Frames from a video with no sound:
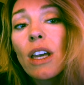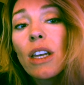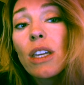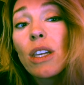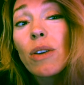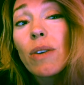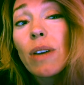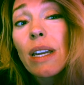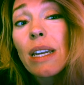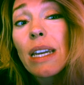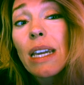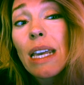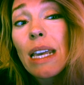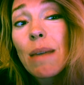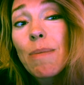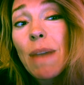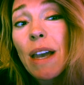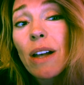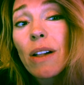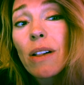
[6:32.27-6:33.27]
You can
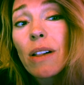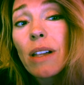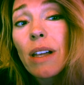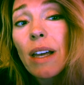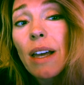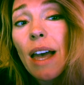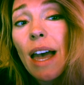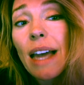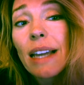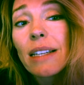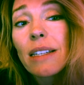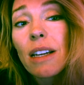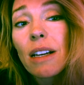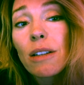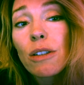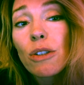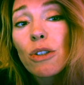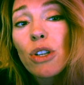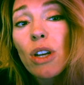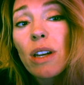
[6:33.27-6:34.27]
email at
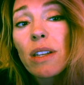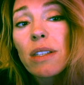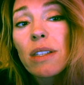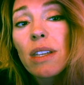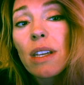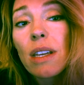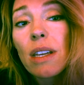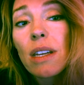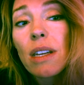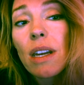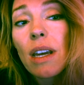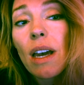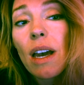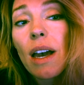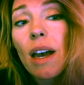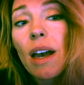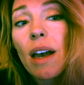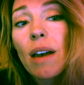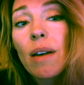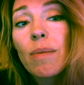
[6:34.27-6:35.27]
Dr. Johnson,
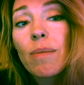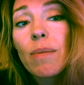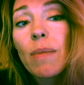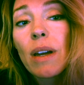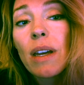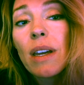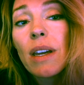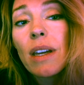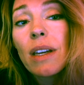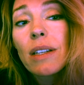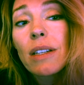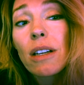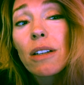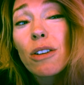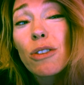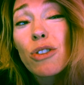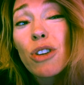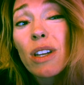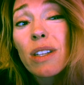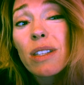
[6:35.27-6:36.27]

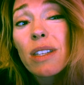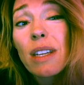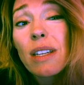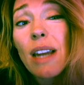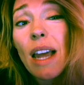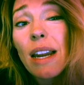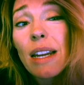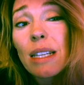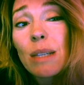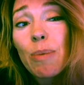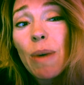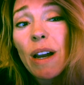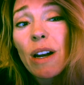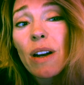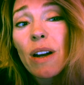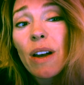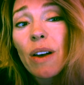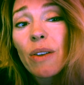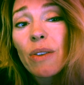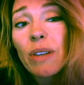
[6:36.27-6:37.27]
Dr. Johnson at
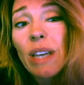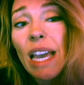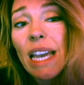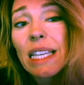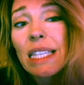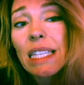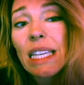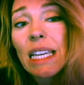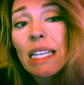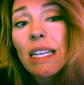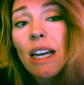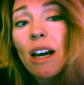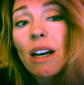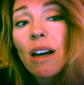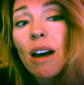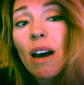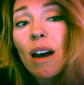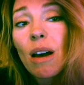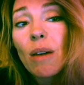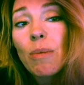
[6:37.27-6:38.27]

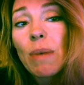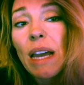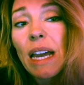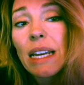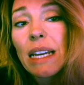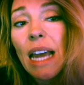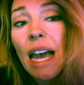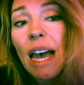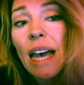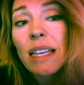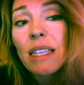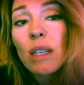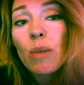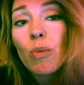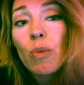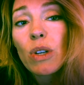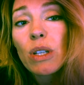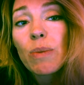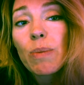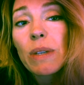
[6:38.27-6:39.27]
AspireHealthKC.com and ask
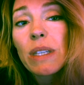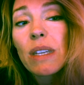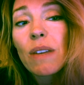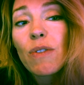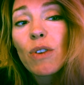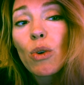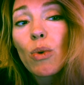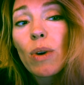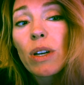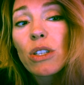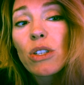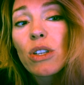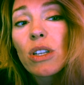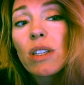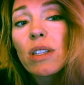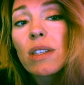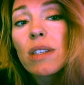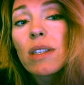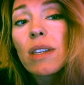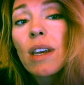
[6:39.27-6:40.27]
more specific
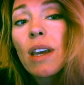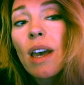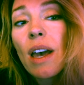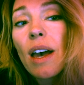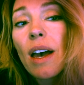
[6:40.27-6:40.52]
questions.